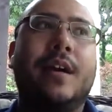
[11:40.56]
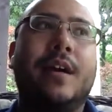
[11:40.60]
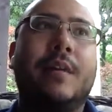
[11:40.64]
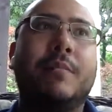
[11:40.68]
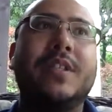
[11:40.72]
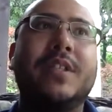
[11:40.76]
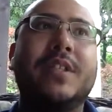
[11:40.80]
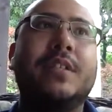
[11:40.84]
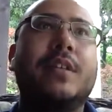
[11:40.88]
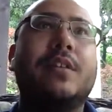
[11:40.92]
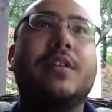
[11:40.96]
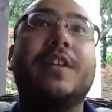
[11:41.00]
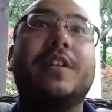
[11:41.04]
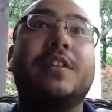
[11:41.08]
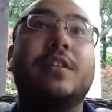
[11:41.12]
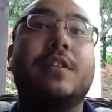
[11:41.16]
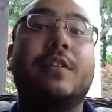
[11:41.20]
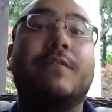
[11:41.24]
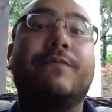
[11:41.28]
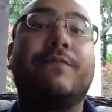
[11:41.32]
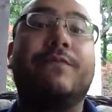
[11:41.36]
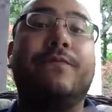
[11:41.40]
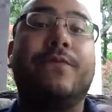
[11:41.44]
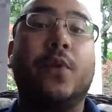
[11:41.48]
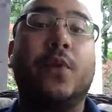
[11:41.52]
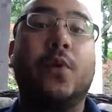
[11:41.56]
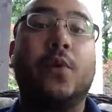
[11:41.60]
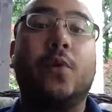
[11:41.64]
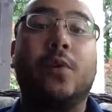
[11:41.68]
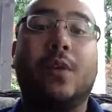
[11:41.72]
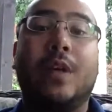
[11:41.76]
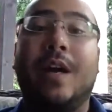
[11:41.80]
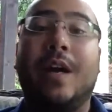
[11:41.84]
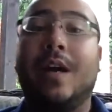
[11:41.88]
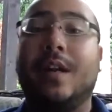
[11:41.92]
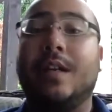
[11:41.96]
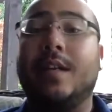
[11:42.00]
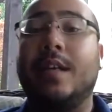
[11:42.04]
but still it's the full
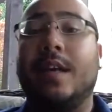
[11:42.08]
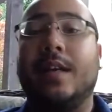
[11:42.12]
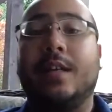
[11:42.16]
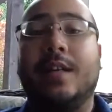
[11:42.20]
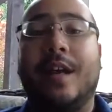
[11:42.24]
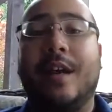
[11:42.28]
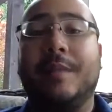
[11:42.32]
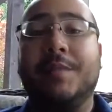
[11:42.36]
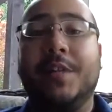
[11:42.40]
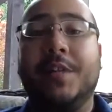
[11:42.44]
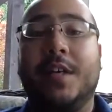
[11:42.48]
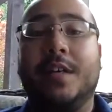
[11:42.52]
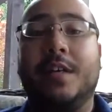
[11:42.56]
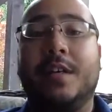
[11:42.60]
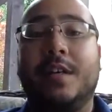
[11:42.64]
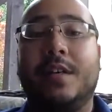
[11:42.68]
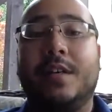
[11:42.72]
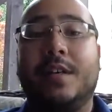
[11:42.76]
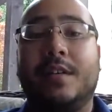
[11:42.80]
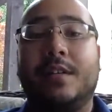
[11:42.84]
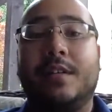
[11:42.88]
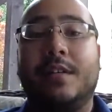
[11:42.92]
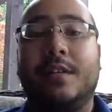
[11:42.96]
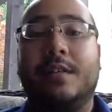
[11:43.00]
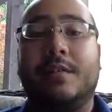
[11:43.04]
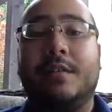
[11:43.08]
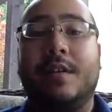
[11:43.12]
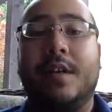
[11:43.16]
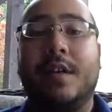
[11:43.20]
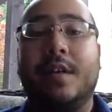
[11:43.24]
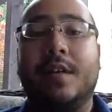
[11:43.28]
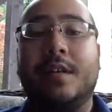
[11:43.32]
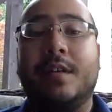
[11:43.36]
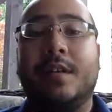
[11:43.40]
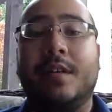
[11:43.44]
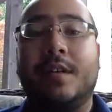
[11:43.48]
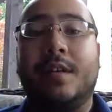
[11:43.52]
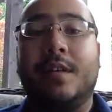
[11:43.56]
contact object,
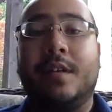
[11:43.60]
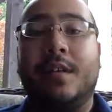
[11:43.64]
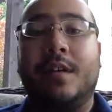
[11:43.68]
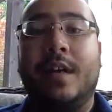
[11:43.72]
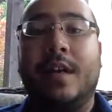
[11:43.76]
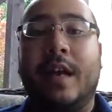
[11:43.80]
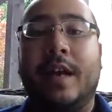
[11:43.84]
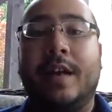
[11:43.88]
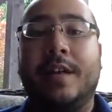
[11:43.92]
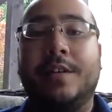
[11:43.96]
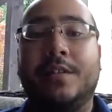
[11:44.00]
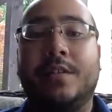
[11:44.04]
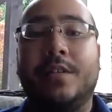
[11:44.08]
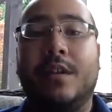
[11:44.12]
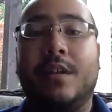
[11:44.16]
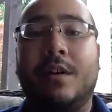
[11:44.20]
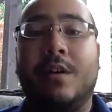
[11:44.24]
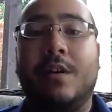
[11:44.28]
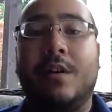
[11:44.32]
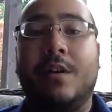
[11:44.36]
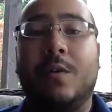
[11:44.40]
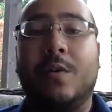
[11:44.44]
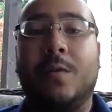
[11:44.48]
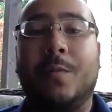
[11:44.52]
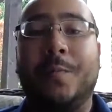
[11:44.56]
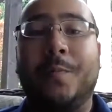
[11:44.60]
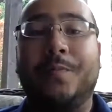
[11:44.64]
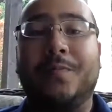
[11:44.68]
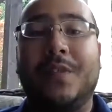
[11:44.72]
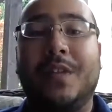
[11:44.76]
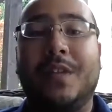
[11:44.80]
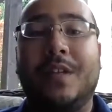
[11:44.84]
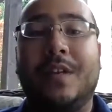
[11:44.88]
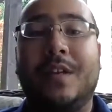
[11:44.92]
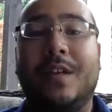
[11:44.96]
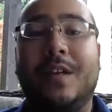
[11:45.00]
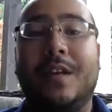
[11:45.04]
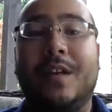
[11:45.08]
right? And so
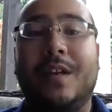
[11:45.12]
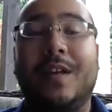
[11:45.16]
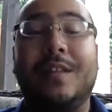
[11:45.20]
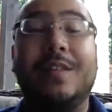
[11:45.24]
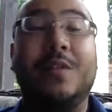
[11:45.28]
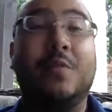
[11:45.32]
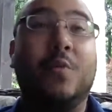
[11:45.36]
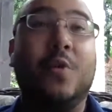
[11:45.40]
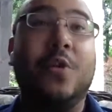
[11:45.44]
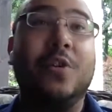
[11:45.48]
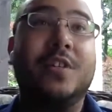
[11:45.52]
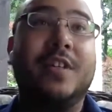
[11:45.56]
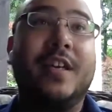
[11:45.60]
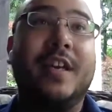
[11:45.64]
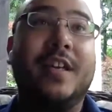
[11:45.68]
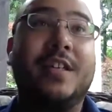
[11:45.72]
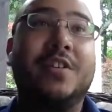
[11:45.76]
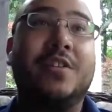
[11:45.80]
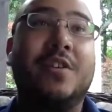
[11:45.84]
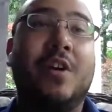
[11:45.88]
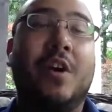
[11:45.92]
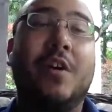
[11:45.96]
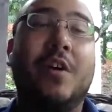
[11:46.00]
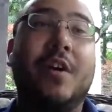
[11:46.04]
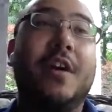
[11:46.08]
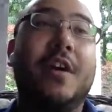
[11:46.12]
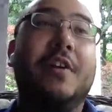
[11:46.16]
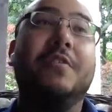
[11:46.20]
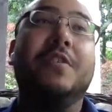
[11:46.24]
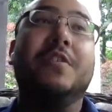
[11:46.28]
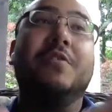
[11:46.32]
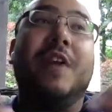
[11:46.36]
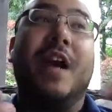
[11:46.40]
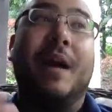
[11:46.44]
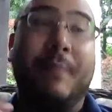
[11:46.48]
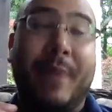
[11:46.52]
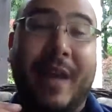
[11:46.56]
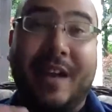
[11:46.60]
in the worst case scenario, you
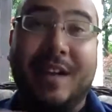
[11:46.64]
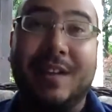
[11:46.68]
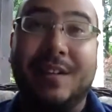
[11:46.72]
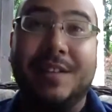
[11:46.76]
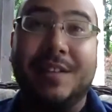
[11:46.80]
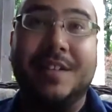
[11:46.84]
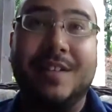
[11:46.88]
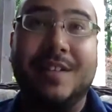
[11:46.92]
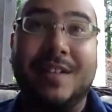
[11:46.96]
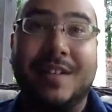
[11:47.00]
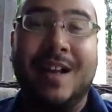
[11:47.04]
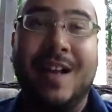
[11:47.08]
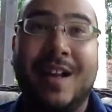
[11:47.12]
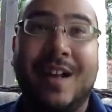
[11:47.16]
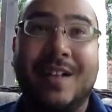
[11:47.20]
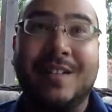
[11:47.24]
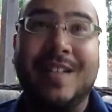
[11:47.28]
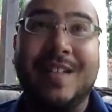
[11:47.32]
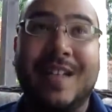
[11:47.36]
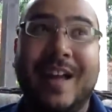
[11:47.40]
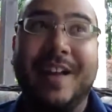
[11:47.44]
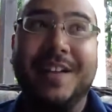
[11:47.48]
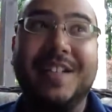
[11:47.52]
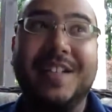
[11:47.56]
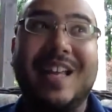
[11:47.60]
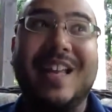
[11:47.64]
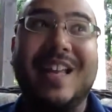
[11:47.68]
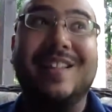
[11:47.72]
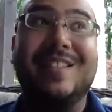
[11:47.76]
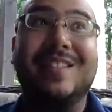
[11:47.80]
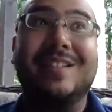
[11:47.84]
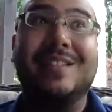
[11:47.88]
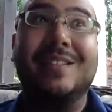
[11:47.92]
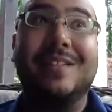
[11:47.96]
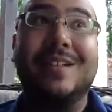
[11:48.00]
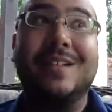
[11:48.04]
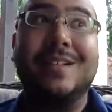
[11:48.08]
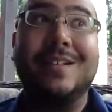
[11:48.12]
got back a list of contacts and the
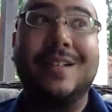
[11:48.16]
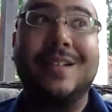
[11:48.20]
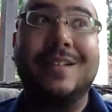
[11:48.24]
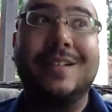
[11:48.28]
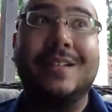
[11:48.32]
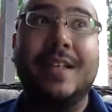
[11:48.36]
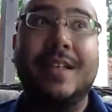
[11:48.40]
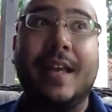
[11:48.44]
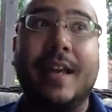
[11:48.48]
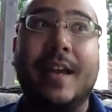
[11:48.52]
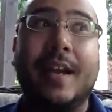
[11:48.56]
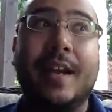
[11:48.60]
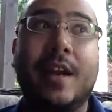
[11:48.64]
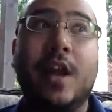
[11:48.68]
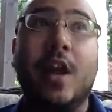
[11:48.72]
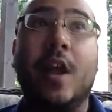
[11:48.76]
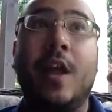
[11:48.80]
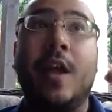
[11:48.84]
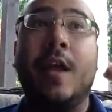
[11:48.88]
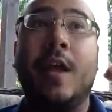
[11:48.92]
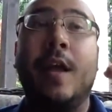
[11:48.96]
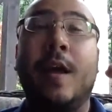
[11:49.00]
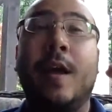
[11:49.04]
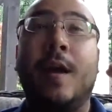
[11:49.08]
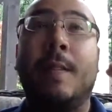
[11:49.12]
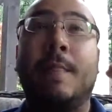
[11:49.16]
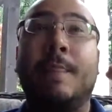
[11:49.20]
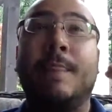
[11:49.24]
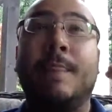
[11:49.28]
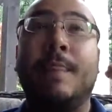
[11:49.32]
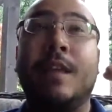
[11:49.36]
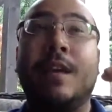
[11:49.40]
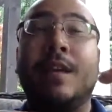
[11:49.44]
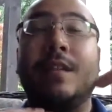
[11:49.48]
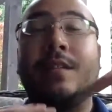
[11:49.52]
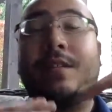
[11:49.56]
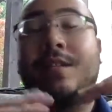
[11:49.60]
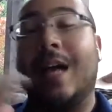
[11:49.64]
list contained
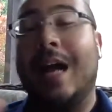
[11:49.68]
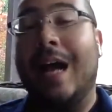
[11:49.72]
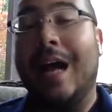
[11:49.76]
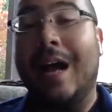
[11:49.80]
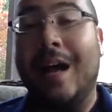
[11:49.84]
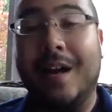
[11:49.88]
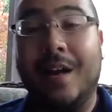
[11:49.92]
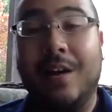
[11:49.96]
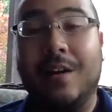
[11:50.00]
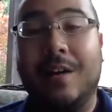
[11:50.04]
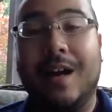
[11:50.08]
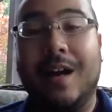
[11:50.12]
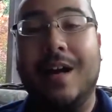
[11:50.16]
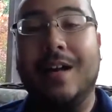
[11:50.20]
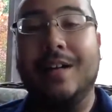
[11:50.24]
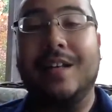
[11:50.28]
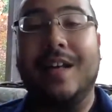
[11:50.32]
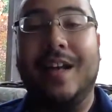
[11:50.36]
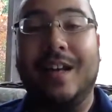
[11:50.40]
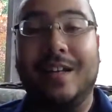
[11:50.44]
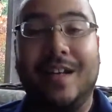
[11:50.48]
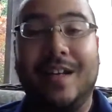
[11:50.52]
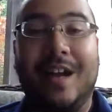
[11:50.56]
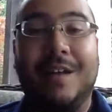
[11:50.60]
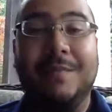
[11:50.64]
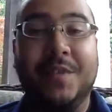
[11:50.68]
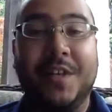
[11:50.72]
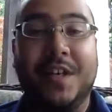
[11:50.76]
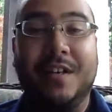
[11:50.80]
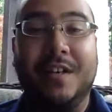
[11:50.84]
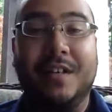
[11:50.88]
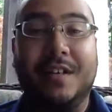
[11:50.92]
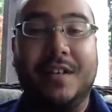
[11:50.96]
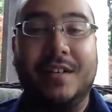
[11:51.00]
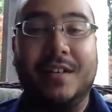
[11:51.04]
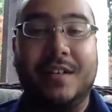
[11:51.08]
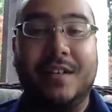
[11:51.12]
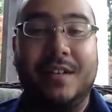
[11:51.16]
the entire contact object.